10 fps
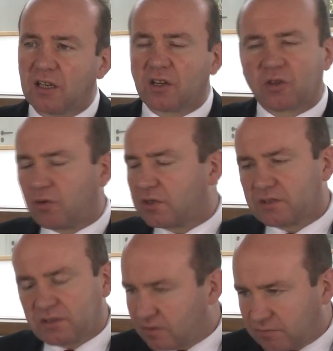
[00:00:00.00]
And of
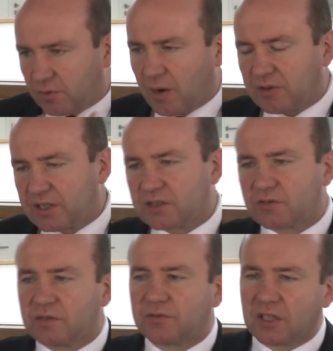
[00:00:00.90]
course, throughout
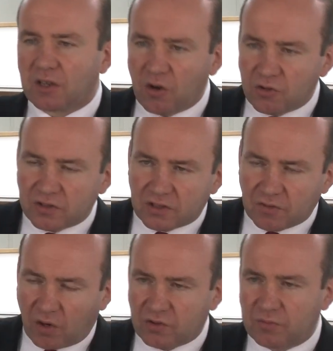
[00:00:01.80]
history, theologians
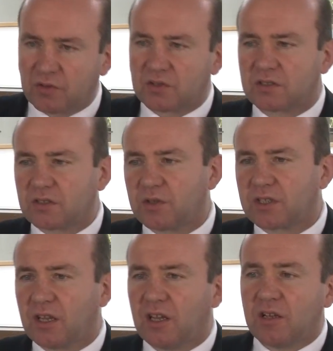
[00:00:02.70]
have contributed to it.